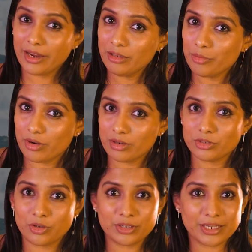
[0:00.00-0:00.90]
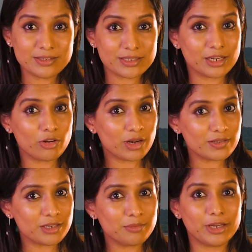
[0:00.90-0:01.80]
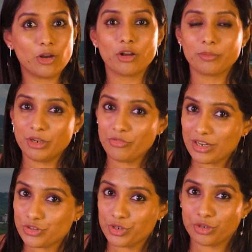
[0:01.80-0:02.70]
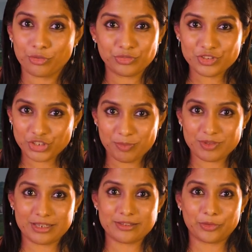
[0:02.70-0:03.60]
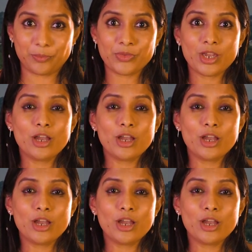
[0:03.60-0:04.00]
end product or testing or assembly or manufacturing of the chips also.